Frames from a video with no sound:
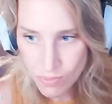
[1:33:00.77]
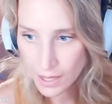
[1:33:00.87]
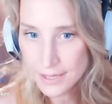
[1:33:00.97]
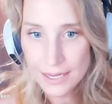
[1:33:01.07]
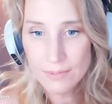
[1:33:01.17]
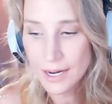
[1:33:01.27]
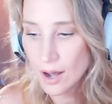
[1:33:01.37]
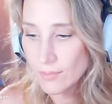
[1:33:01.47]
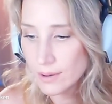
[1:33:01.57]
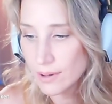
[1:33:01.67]
Can someone
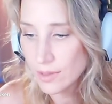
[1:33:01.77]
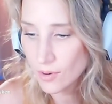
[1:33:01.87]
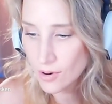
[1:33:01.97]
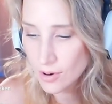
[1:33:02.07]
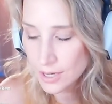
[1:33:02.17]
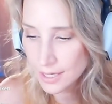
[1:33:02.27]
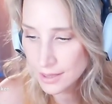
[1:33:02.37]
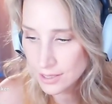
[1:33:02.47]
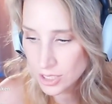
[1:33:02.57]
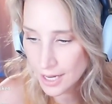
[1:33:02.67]
help me with orc in
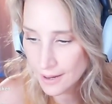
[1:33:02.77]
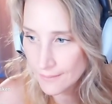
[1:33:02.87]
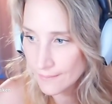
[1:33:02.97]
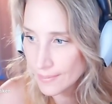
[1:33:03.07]
the chat?